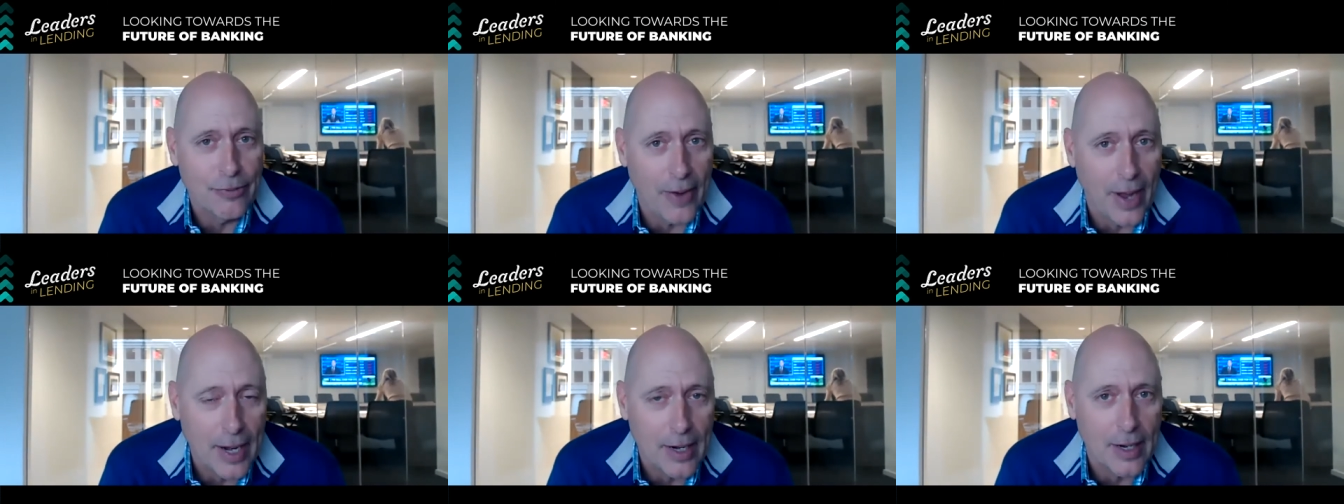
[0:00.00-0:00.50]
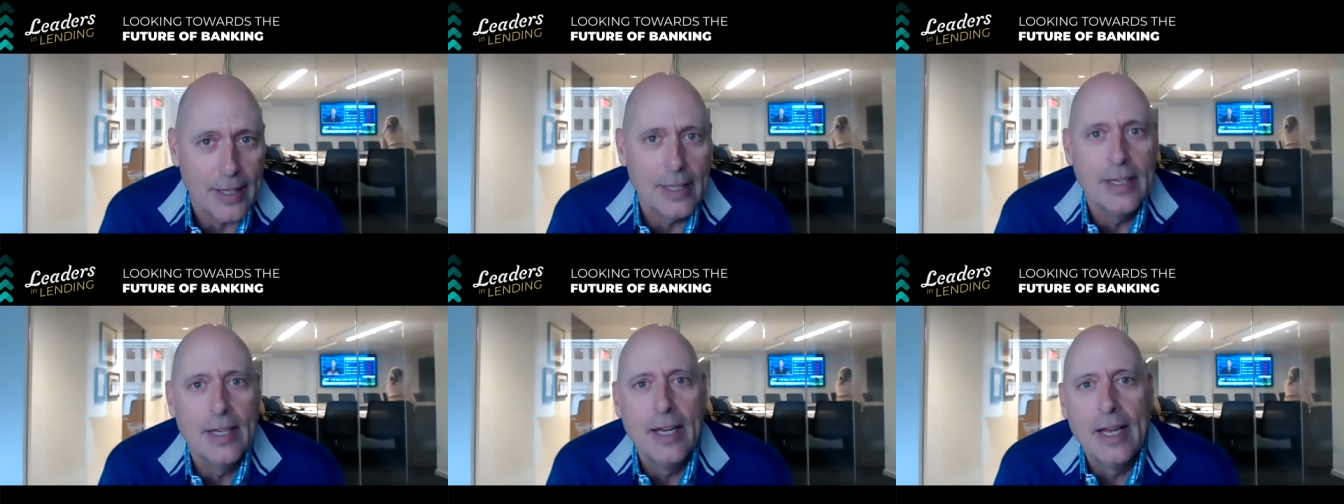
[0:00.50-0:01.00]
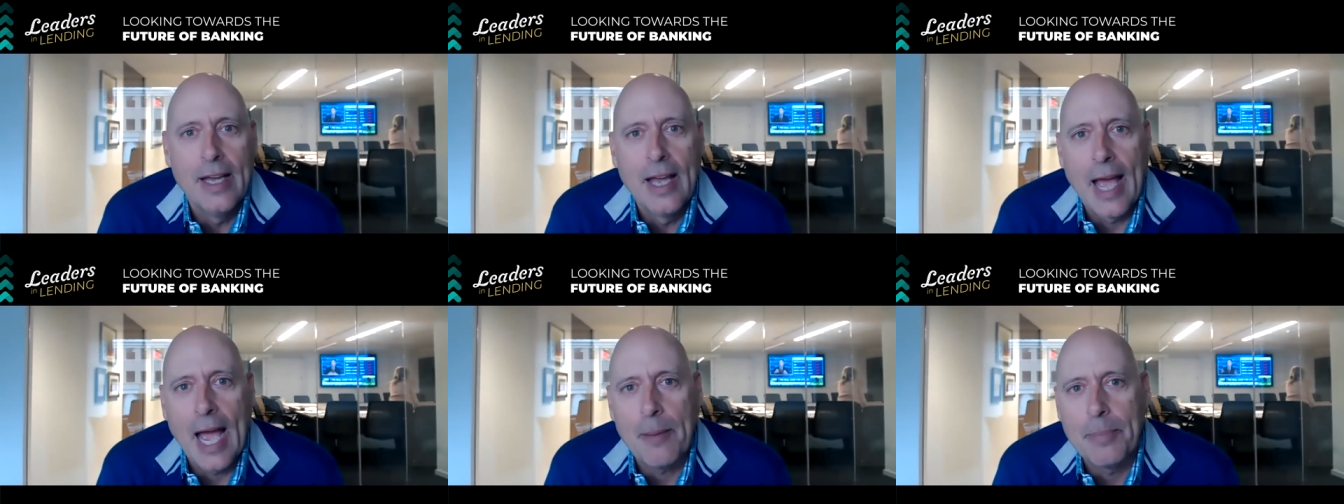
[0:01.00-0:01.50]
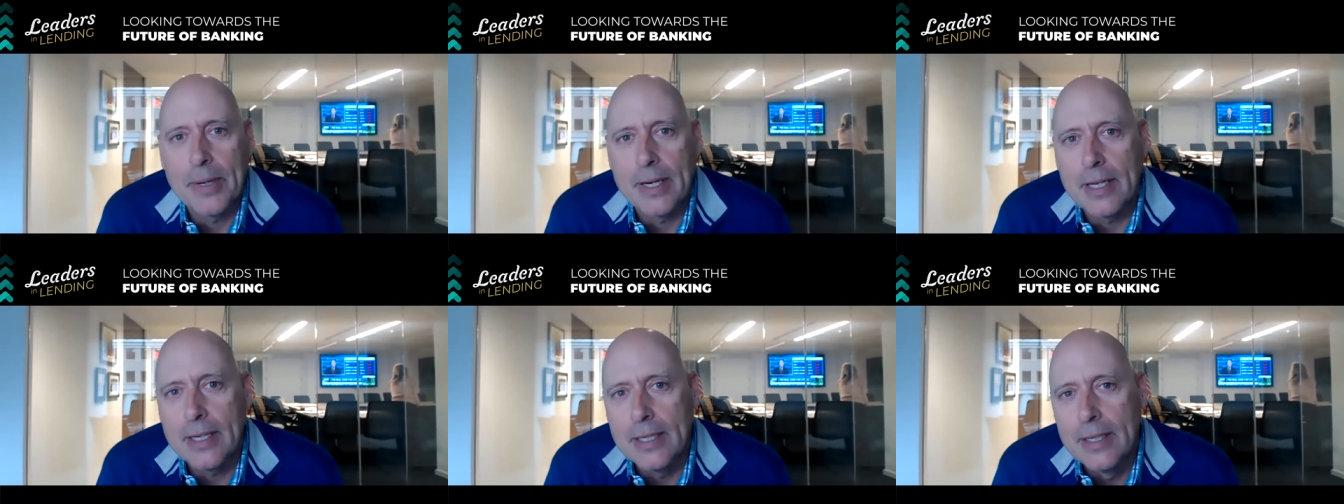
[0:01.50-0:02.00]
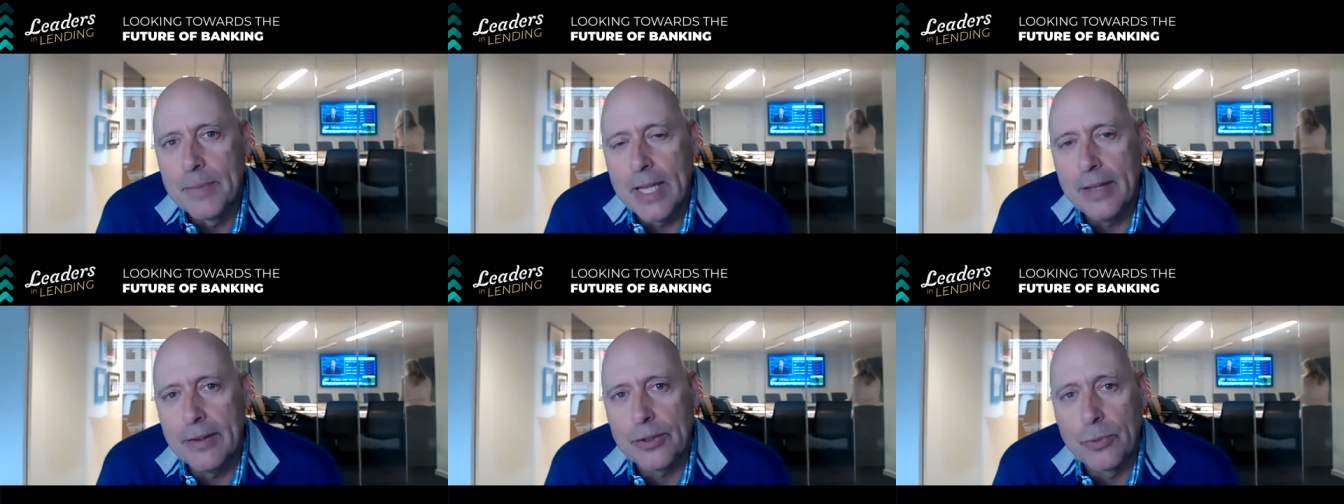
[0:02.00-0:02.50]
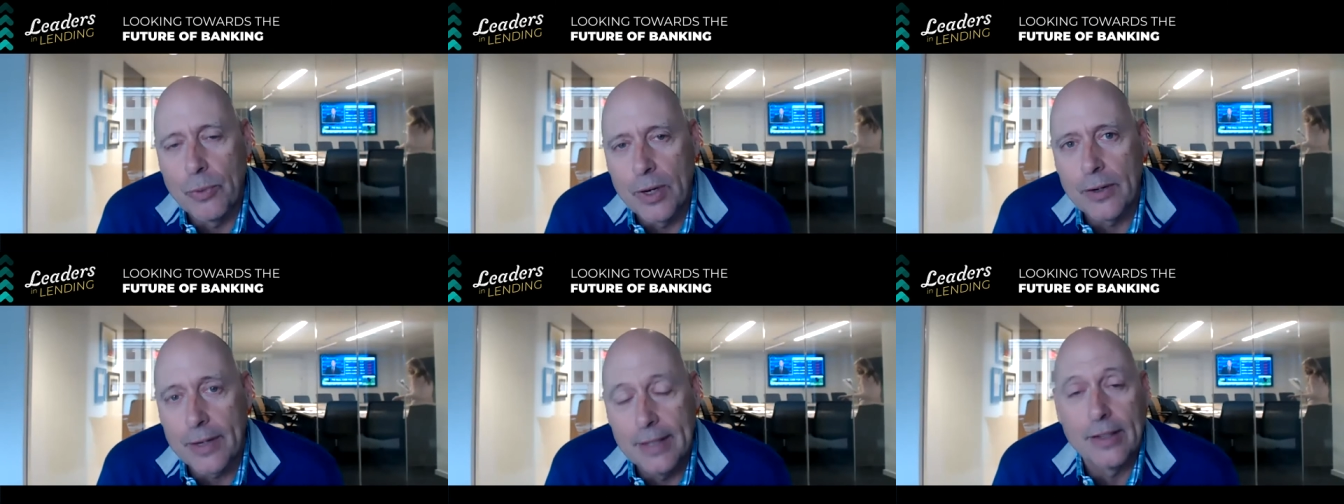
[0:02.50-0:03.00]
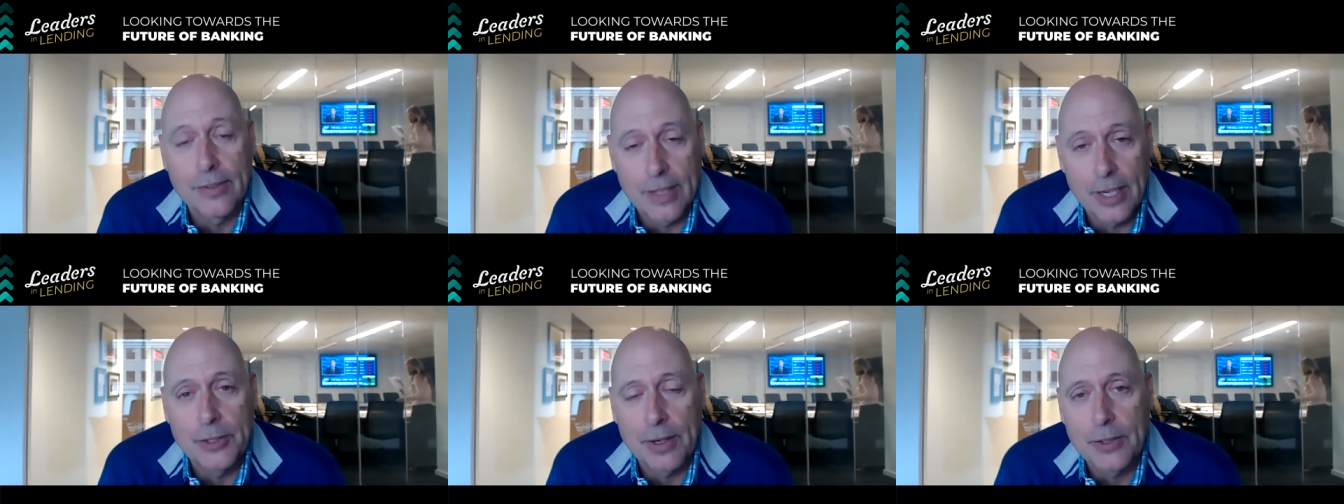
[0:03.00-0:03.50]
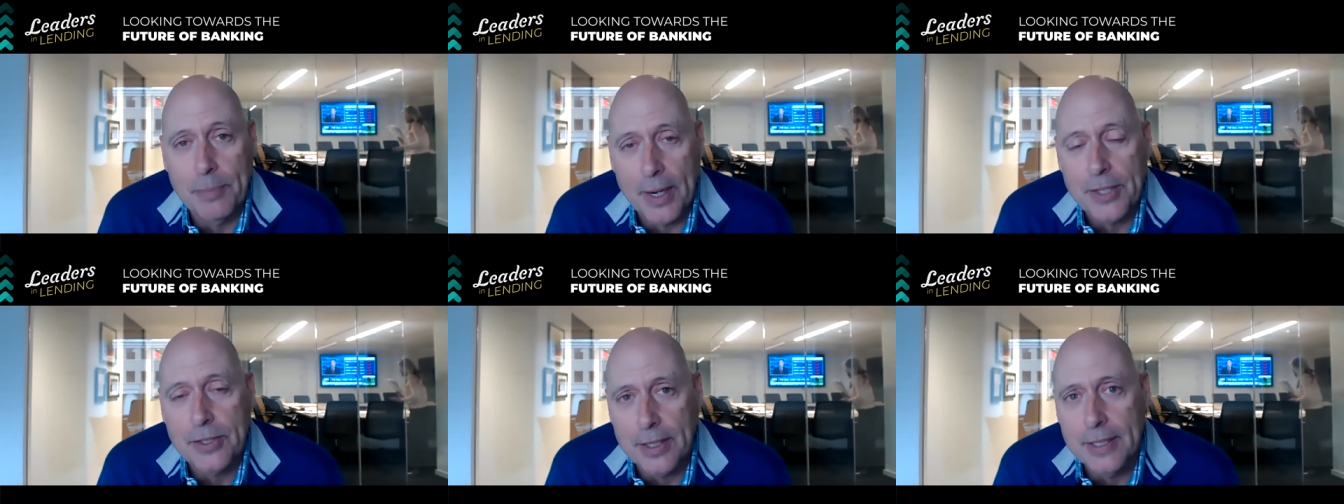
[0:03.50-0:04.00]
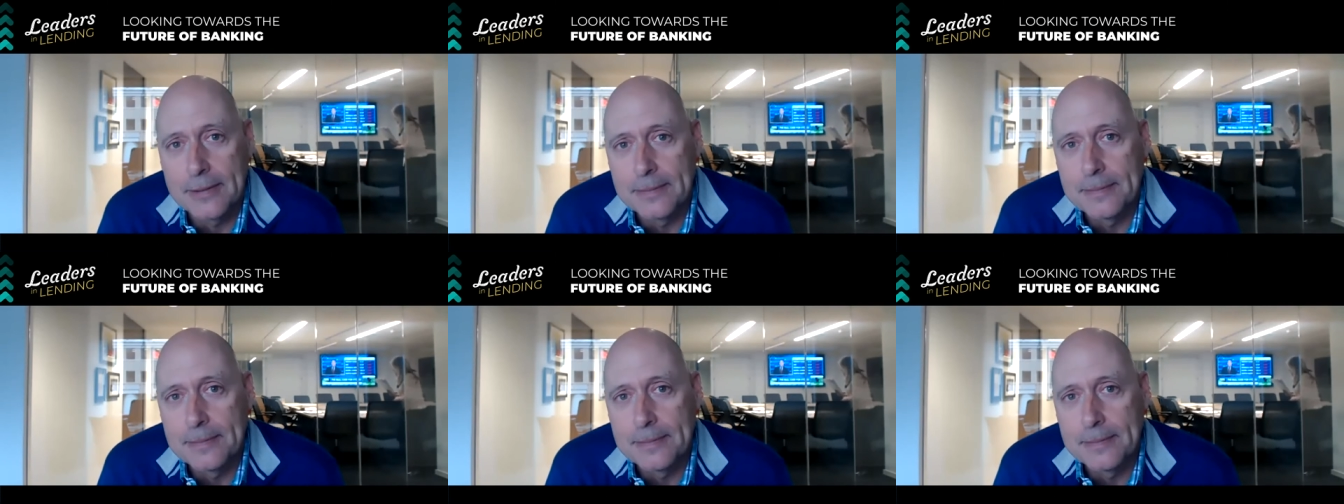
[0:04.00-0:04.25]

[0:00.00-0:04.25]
finally happening in this world, in this country especially.